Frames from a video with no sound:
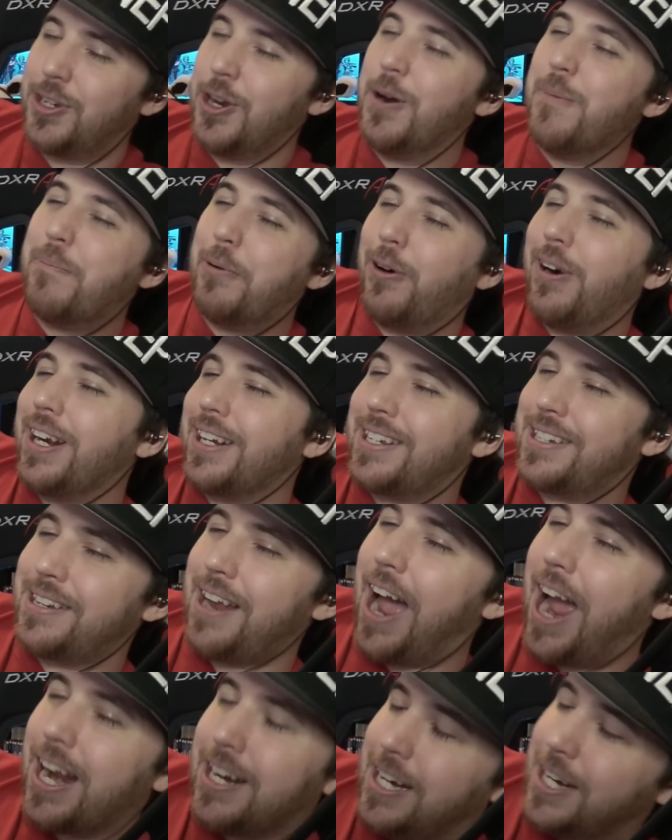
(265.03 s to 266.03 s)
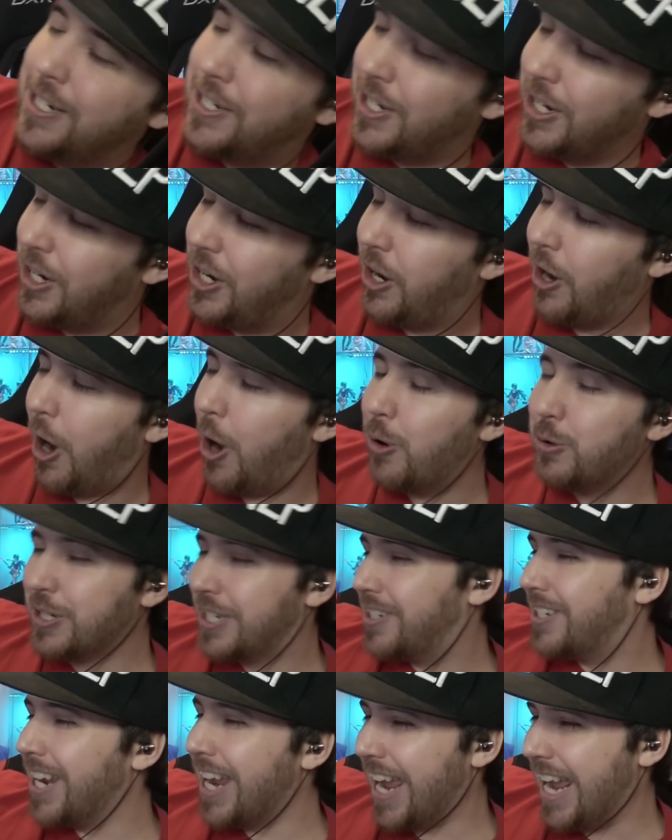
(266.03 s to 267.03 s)
super excited to go
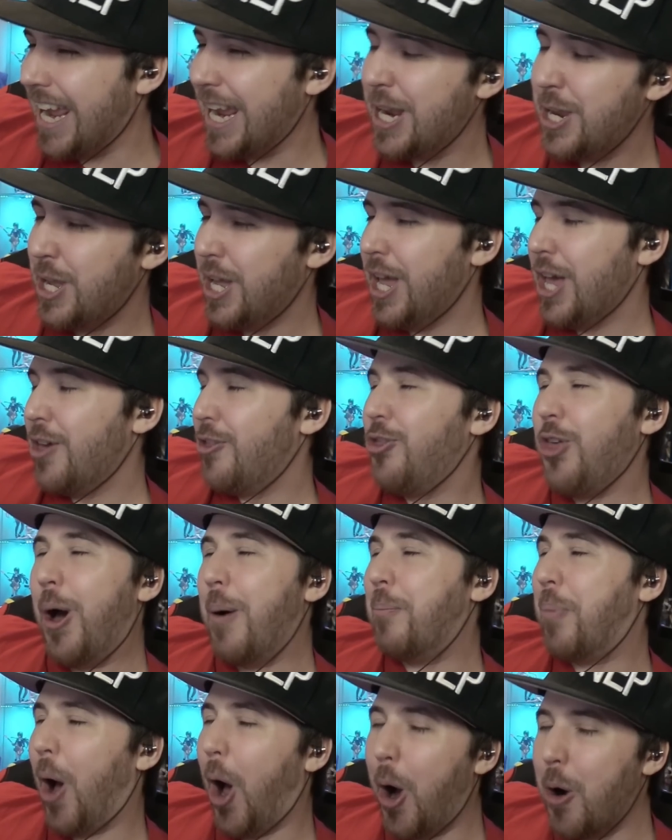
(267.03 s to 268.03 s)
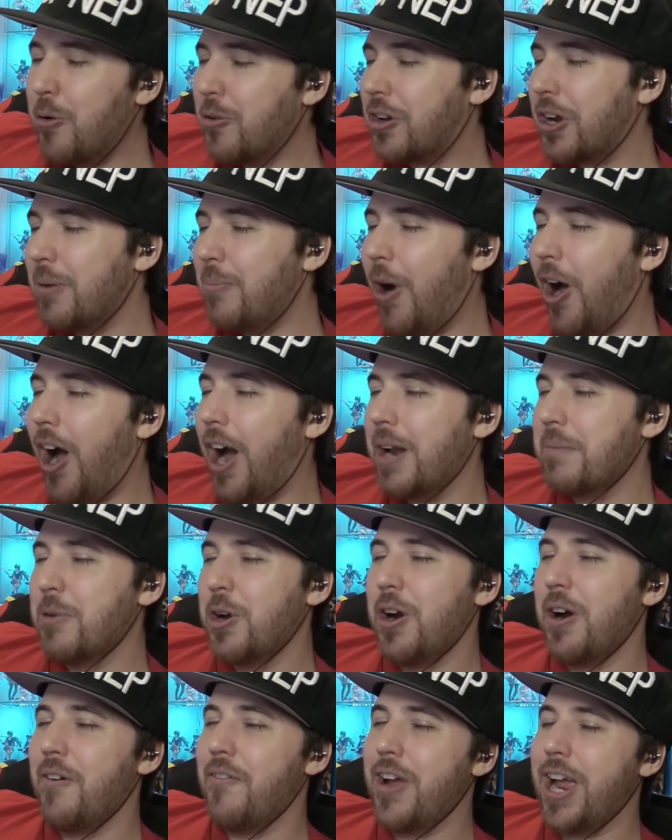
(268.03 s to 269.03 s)
see the Pokemon
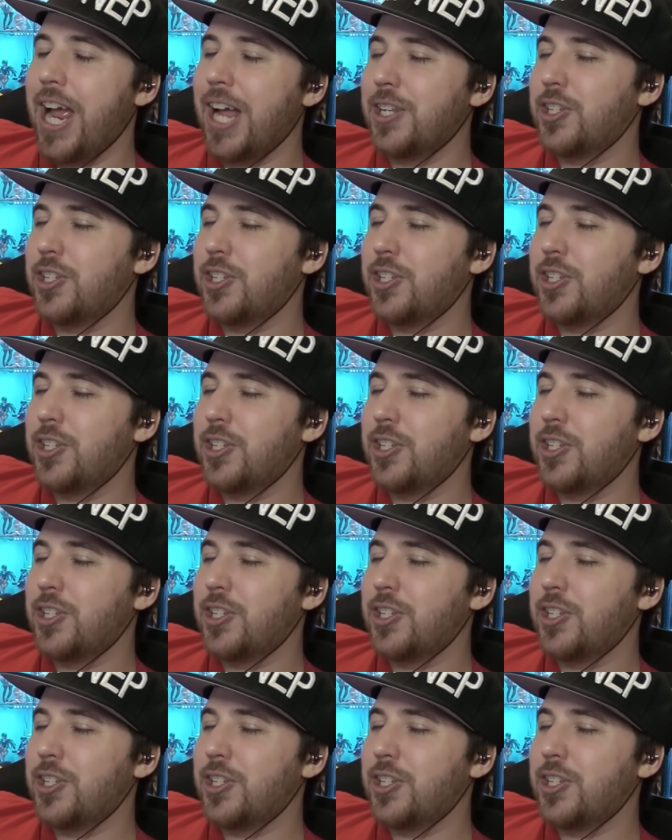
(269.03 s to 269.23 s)
movie.